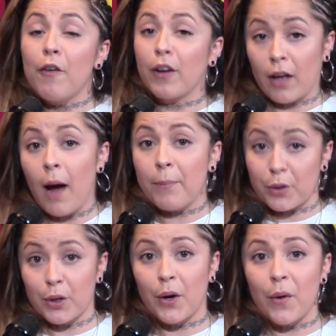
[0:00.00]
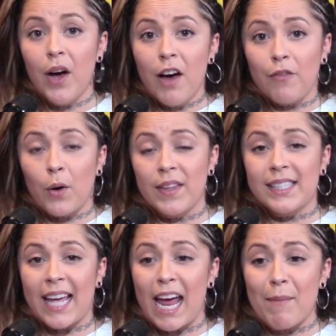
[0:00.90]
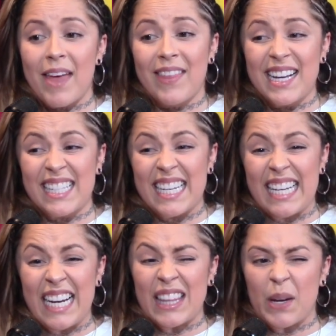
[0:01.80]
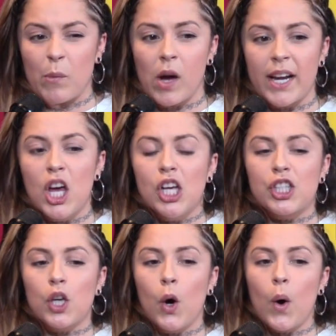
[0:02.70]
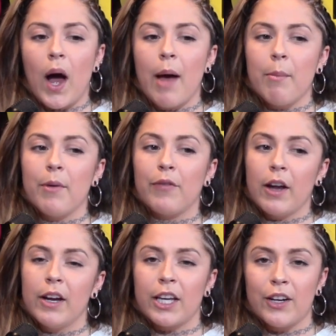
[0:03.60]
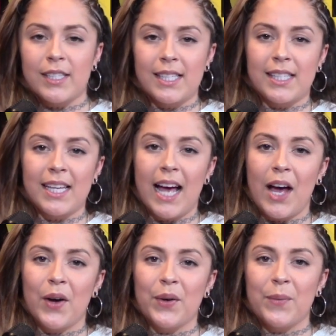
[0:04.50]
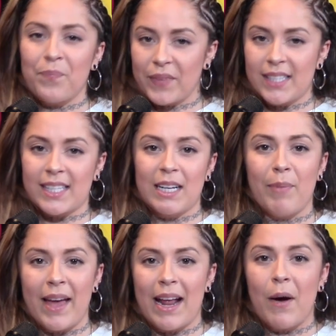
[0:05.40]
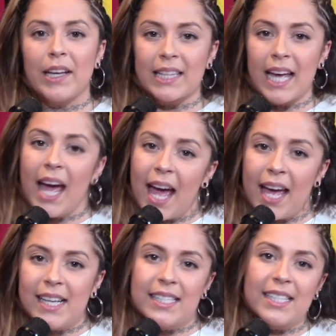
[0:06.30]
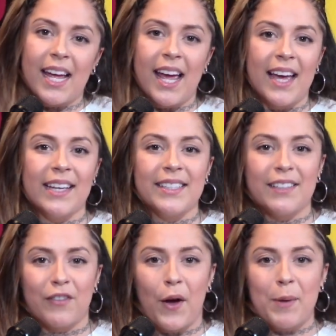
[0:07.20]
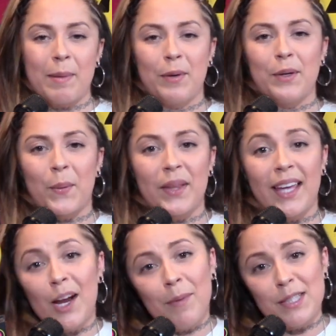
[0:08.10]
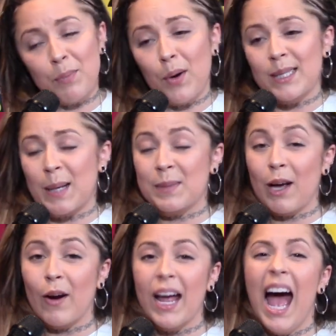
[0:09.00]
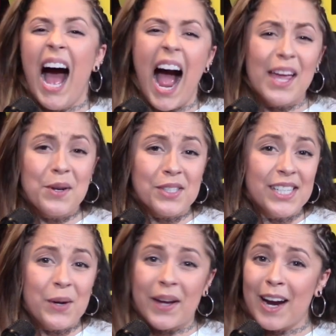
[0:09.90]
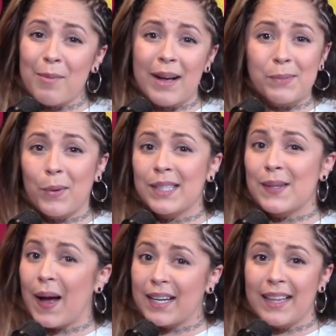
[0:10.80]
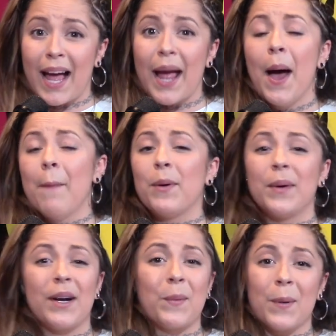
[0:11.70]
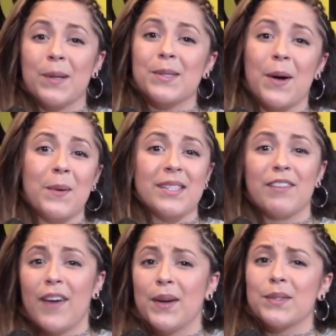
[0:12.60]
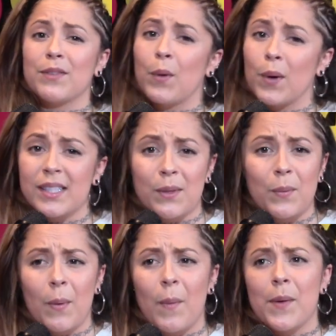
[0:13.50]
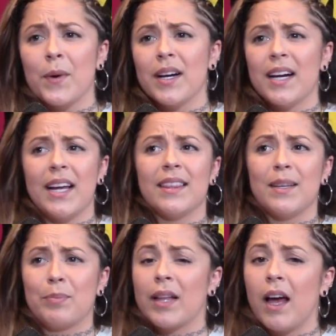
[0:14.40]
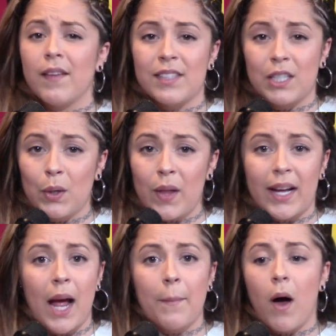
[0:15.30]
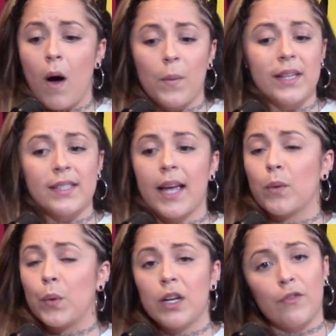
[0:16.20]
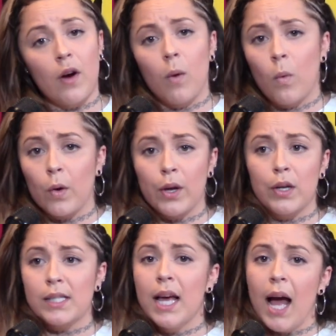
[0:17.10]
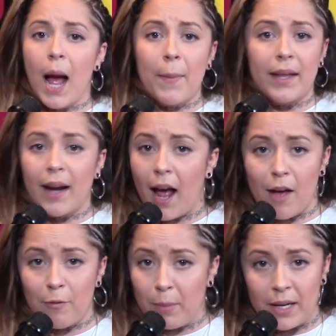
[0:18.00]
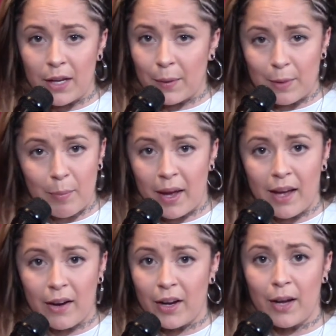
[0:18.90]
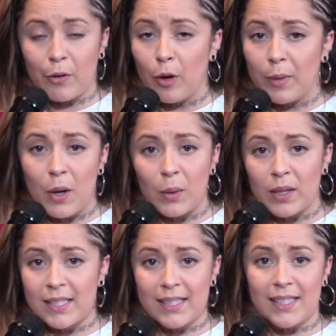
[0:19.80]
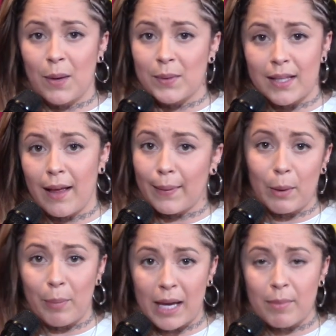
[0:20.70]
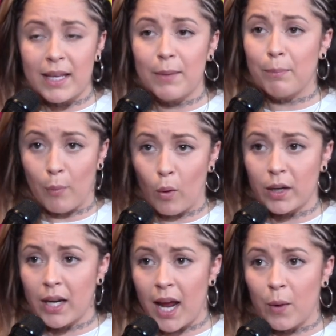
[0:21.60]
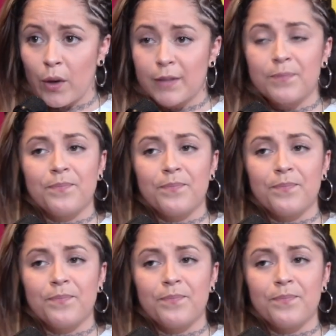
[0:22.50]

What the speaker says: come through for this game, and they did, and they won. So I'm very curious to see how it's going to pan out at the end. And for all you people who don't really care about sports, I'm sorry. I usually don't care about sports, not going to lie. But when our Warriors are always in the finals, of course, and when we're in the playoffs too, like, I'm always like rooting for our Warriors. I mean, I've been here in the Bay Area, grew up in Oakland since I was a little baby, born in Hayward.